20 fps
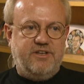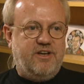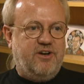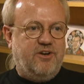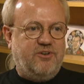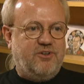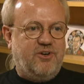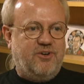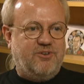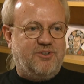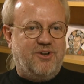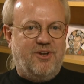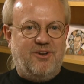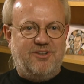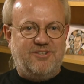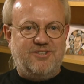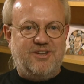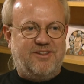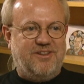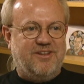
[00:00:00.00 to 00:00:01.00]
Hong Kong
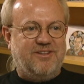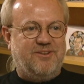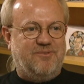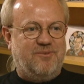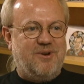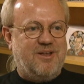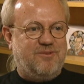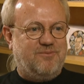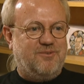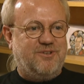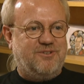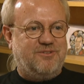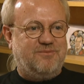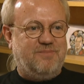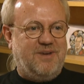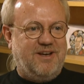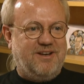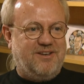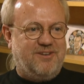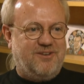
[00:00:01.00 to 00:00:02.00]
dollars, I think the rate was
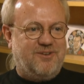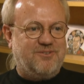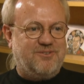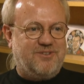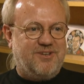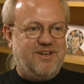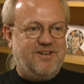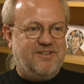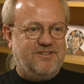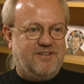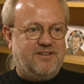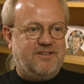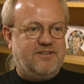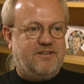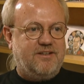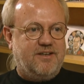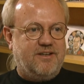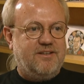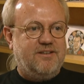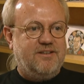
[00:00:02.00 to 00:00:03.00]
back in those days, and
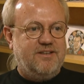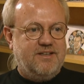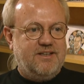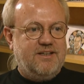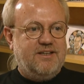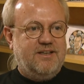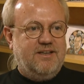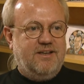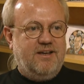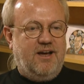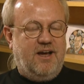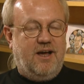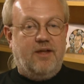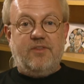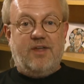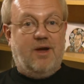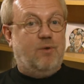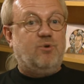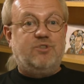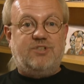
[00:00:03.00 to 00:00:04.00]

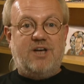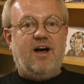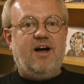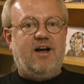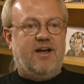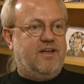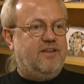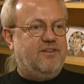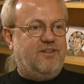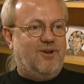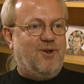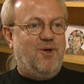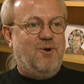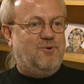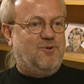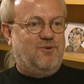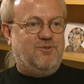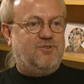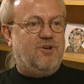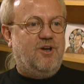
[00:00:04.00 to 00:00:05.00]
that was high. The
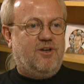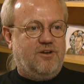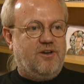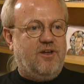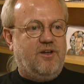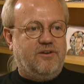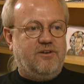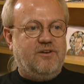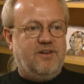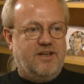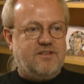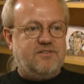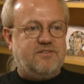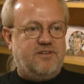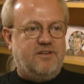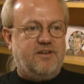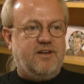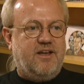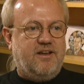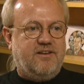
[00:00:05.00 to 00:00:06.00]
locals got a lot less
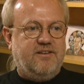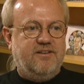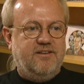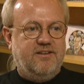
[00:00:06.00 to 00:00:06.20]
than that.